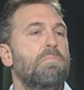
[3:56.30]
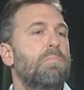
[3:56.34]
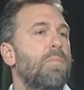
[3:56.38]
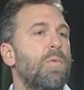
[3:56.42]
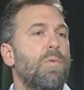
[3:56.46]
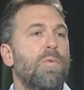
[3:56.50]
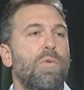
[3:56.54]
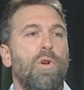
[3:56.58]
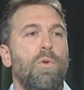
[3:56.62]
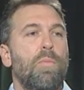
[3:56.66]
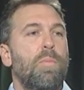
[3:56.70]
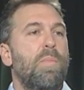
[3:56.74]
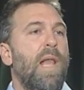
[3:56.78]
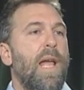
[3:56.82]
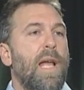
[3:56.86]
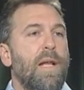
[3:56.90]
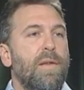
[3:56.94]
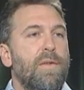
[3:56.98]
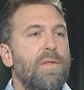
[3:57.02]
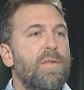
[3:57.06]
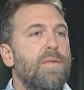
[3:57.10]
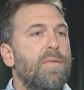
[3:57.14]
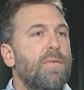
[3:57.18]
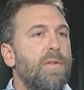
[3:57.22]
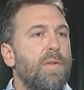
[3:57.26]
grow
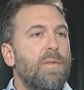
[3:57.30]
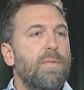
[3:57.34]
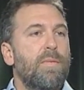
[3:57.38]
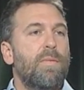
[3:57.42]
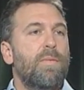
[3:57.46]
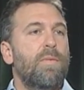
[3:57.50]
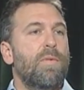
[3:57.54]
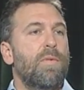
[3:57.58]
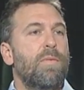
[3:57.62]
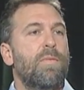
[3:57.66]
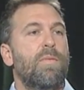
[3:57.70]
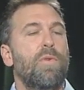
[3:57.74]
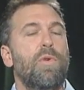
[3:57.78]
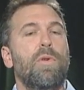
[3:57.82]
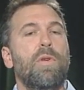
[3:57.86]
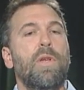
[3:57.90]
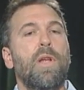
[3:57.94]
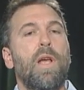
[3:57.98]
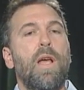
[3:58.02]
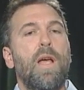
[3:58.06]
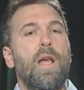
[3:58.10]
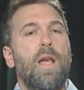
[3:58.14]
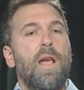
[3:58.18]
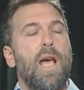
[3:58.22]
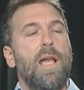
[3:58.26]
plants for food.
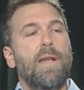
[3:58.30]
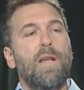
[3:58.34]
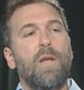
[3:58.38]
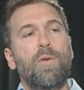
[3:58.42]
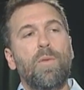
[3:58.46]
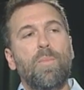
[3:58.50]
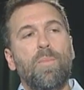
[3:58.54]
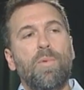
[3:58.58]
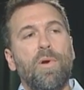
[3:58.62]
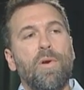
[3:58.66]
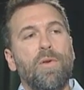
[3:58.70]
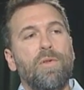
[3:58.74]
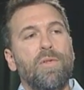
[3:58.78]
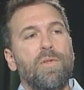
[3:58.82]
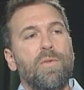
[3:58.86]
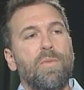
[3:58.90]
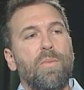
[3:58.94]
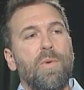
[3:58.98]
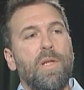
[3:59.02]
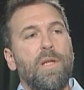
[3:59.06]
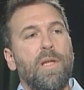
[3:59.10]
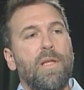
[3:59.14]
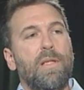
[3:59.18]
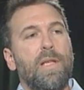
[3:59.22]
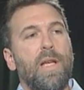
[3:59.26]
Another approach is
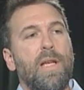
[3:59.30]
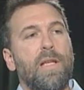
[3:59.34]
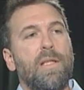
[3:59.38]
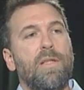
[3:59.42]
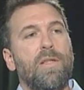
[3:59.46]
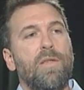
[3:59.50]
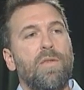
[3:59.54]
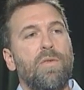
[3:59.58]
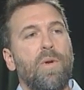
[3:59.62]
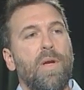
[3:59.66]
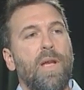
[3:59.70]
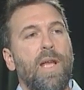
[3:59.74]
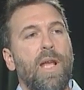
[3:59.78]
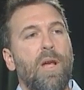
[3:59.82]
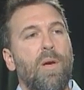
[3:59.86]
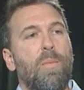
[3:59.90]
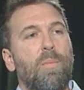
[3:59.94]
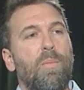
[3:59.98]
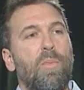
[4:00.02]
one that takes into account